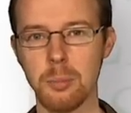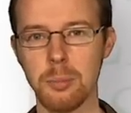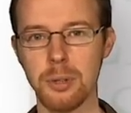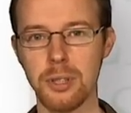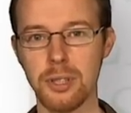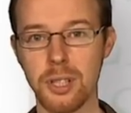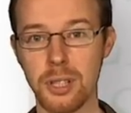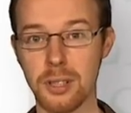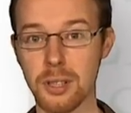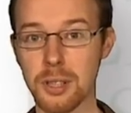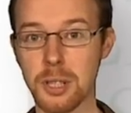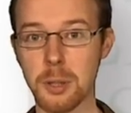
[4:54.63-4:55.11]

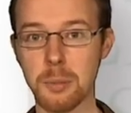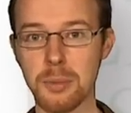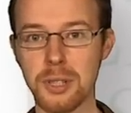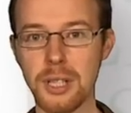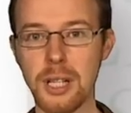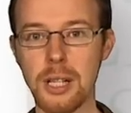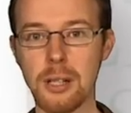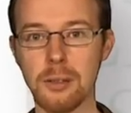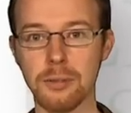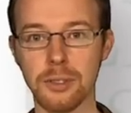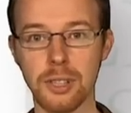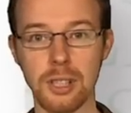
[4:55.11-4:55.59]
but Jesus
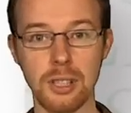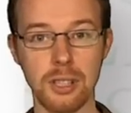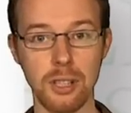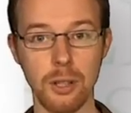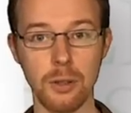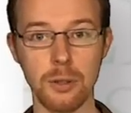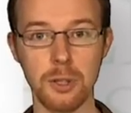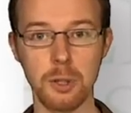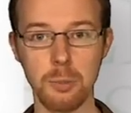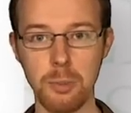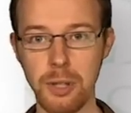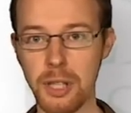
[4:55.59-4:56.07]
himself did
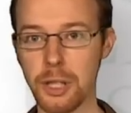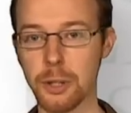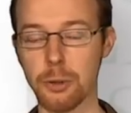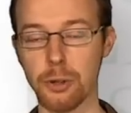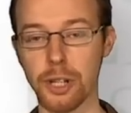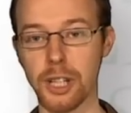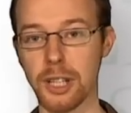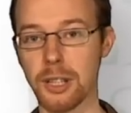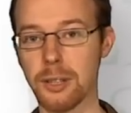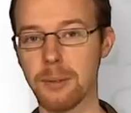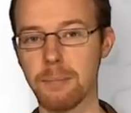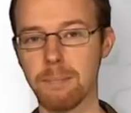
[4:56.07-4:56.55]
not speak
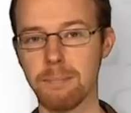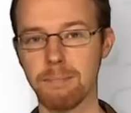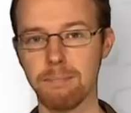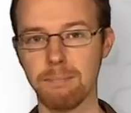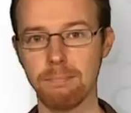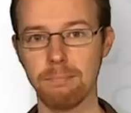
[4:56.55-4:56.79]
Greek.